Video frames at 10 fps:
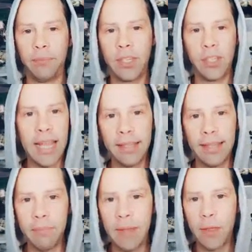Just taking the
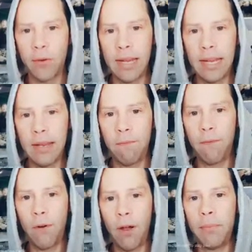MP3
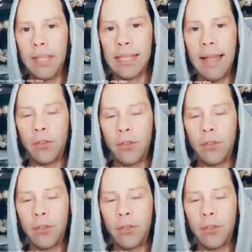from these live